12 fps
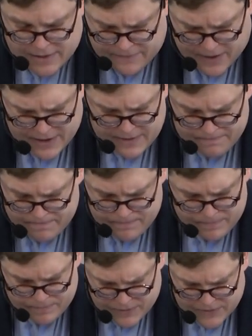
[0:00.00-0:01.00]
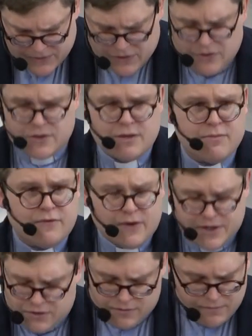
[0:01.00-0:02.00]
If I pursued him, if
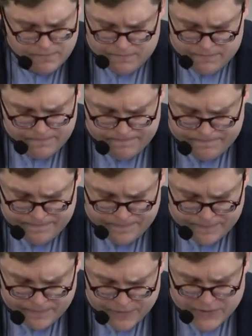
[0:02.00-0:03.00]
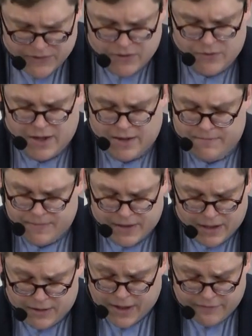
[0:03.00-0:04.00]
I don't pursue him,
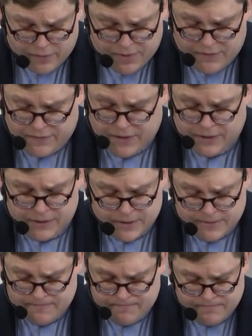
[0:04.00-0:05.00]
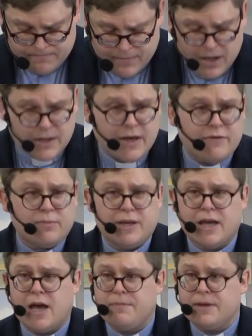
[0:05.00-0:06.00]
then I'll never be filled. I'll never be
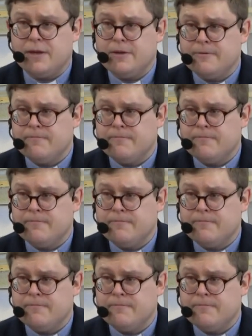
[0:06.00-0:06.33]
happy.